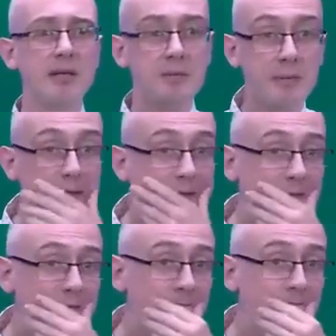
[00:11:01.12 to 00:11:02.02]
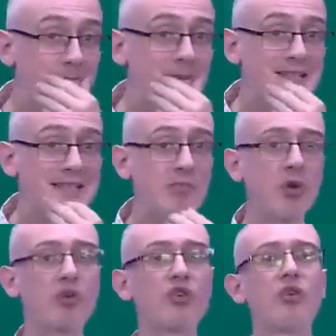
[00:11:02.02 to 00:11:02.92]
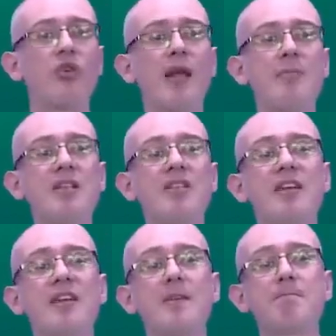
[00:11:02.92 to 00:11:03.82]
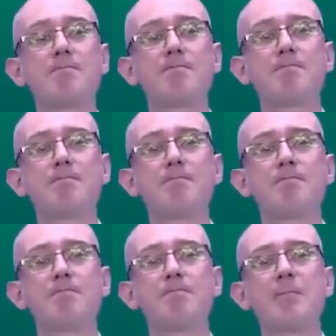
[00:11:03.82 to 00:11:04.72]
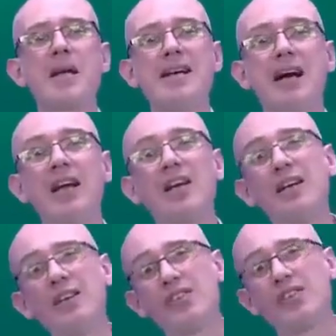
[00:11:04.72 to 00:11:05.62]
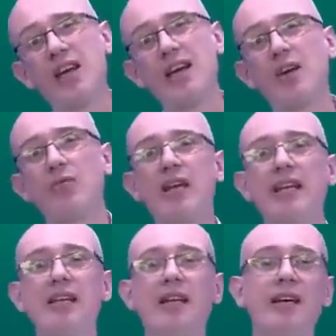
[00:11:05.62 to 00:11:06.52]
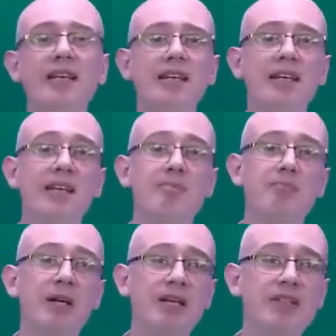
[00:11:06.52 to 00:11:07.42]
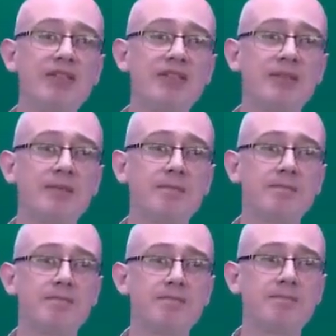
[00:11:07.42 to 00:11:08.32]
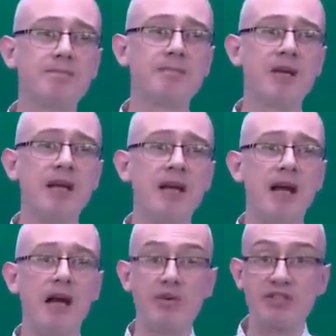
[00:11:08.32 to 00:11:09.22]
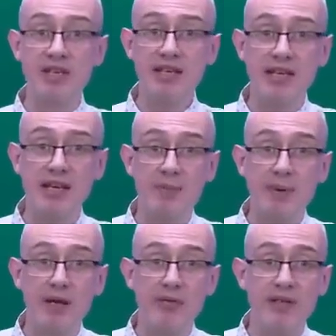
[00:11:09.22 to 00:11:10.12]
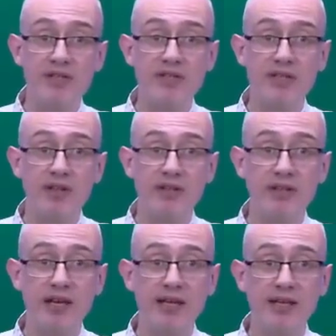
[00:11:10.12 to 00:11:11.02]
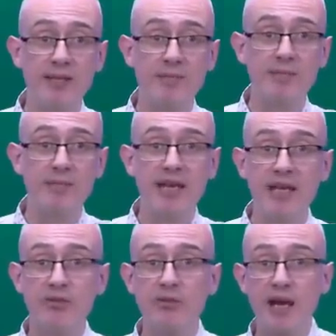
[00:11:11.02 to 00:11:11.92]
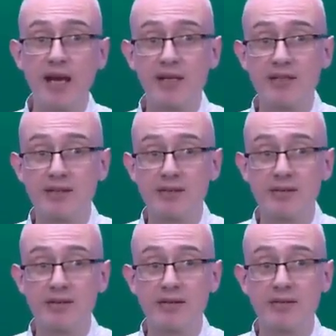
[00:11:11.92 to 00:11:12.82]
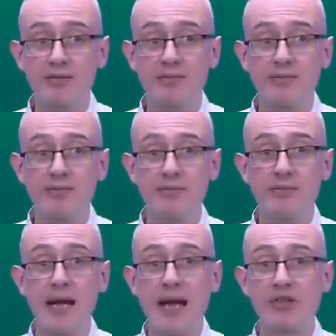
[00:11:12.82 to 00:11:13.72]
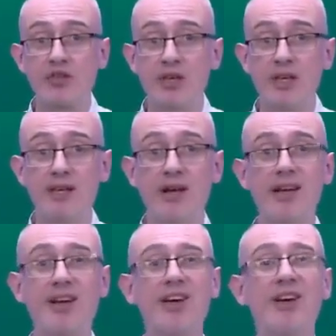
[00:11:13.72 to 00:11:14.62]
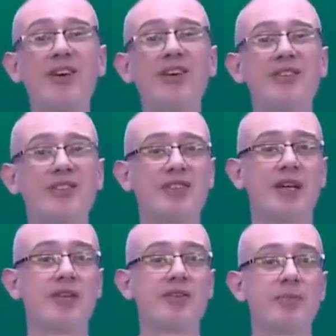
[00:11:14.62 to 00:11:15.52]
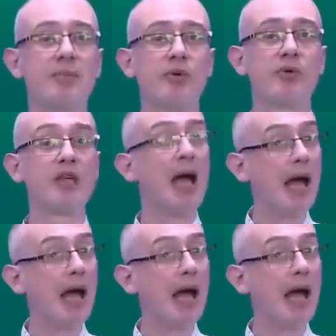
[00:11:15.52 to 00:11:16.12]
Well, I'm not sure. Let me think. I can't say I really like it, but I was thinking about this the other day. In fact, actually, I can't stand sports.